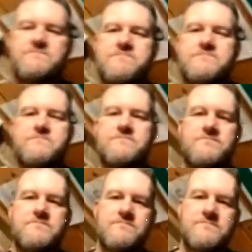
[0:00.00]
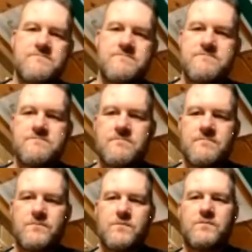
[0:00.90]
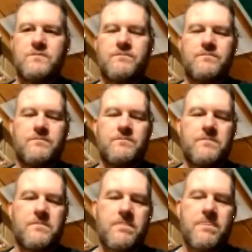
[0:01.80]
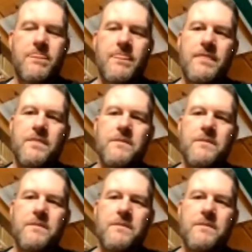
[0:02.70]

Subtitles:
The person shown says nothing.